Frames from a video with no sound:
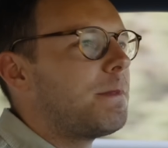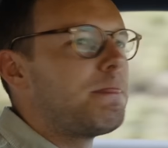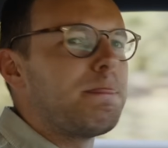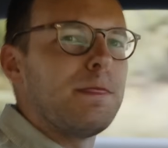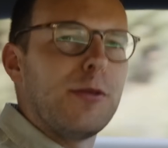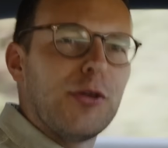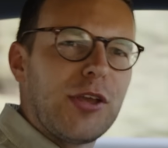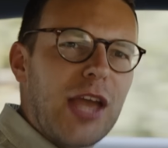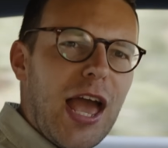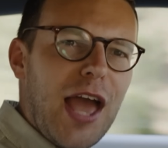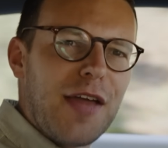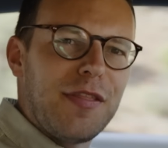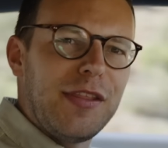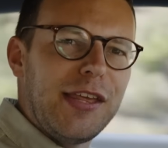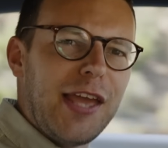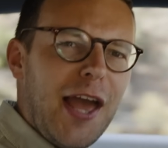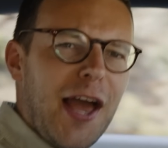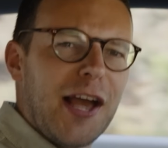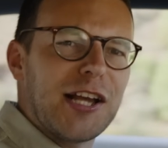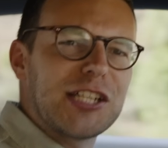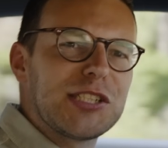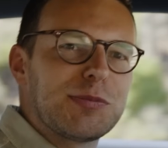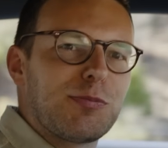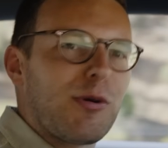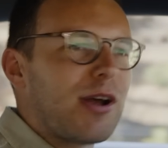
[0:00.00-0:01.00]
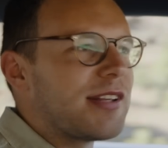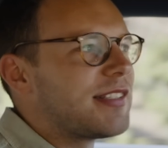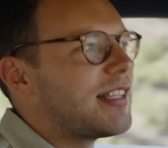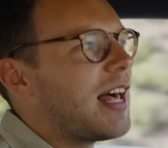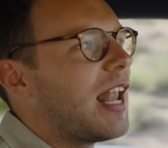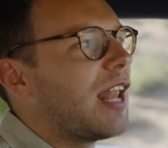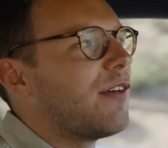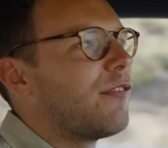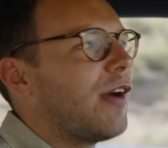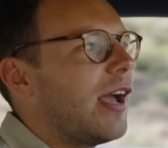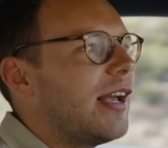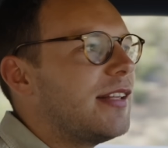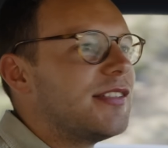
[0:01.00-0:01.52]
and you get in the express
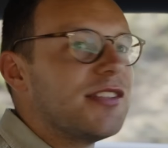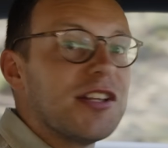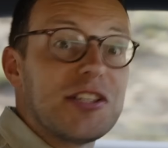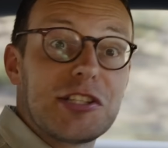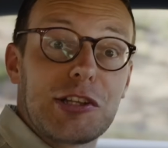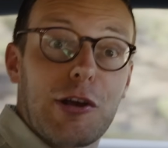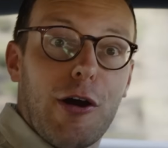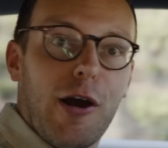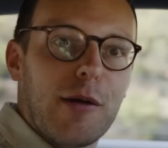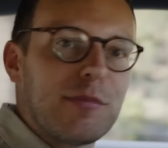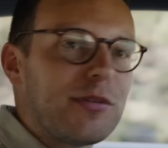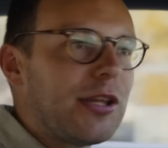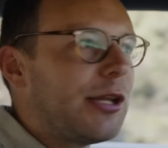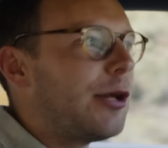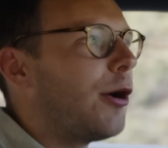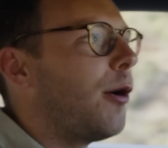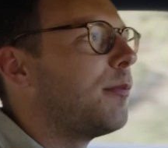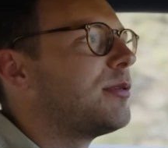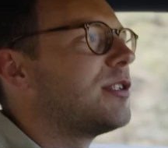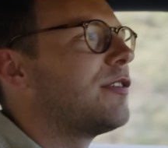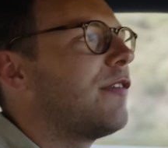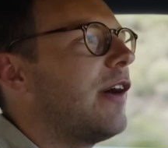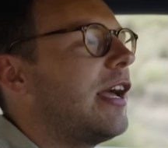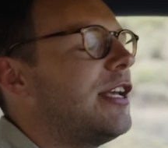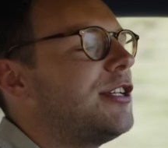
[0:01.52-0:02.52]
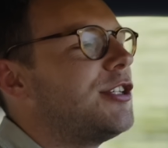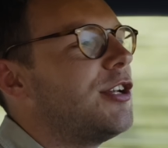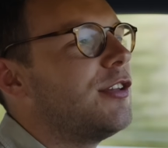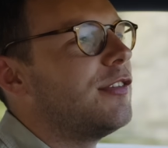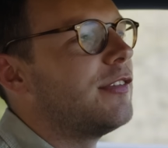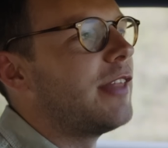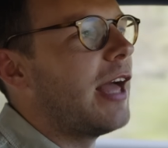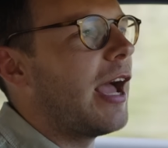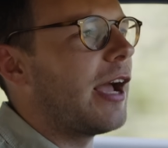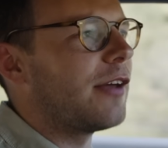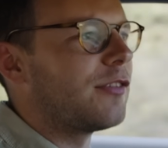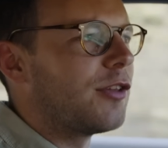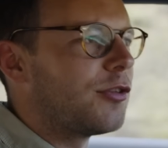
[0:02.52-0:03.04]
elevator to go up to the observation
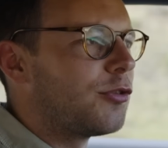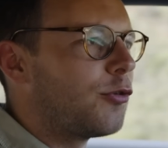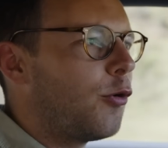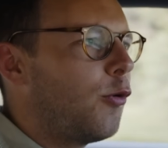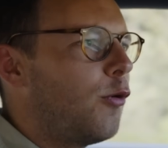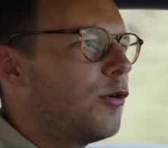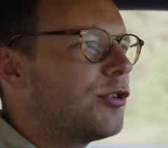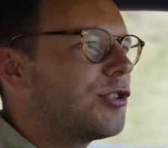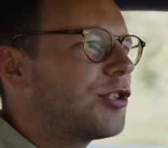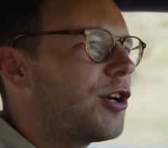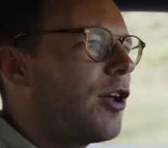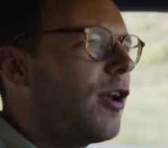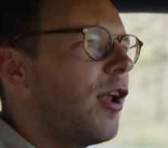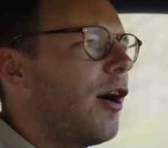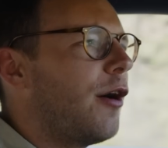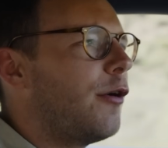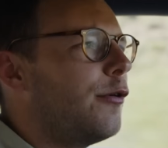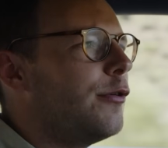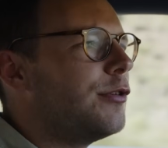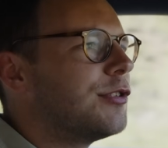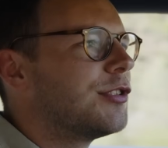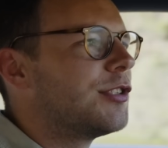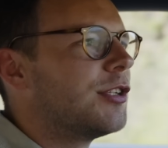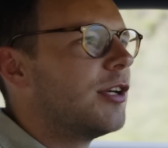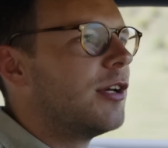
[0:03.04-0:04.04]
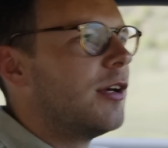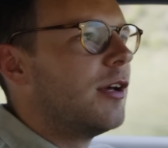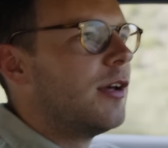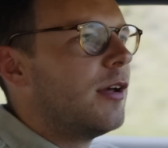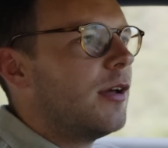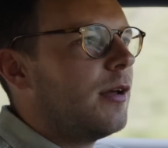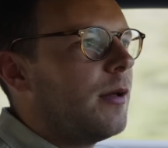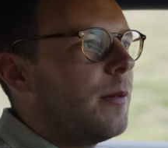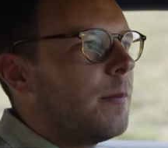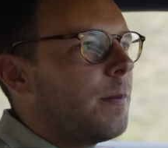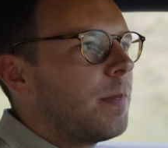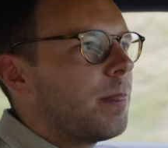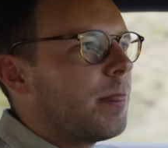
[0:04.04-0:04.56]
deck, the doors close,
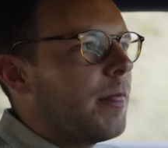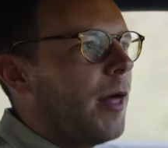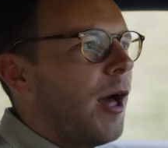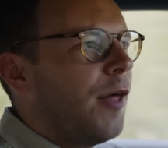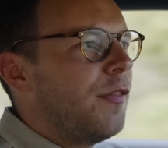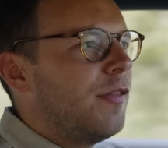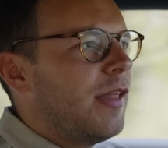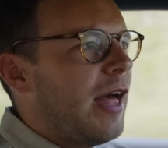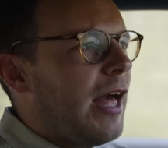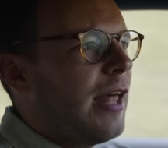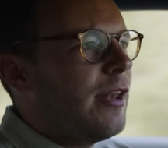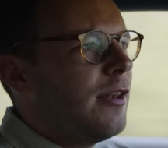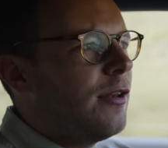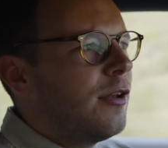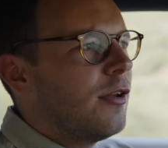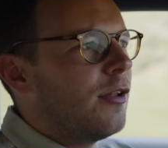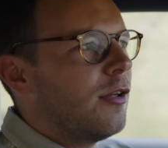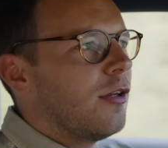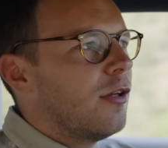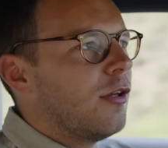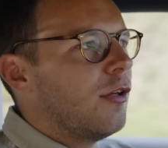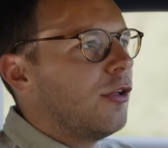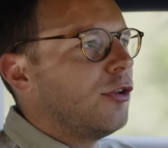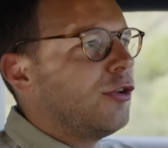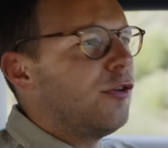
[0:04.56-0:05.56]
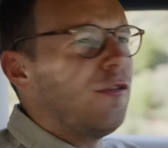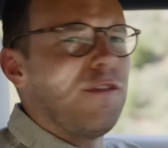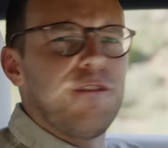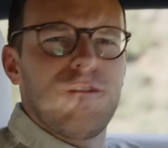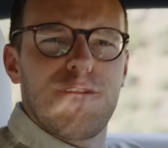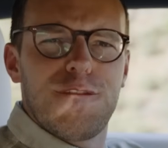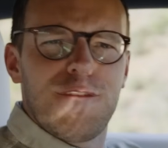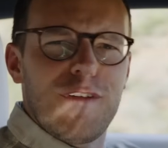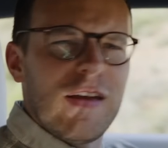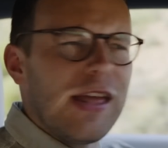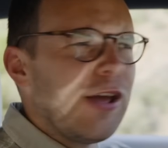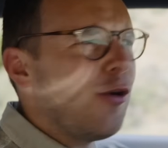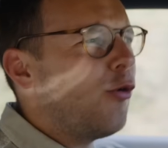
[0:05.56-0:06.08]
and then you
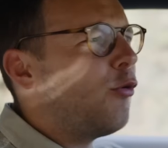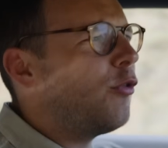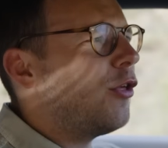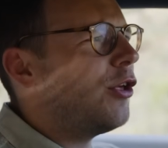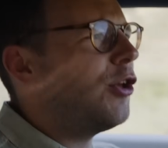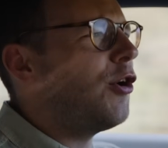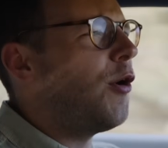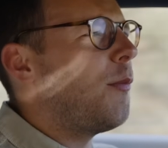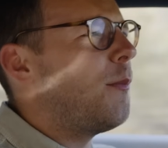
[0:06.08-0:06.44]
feel that you're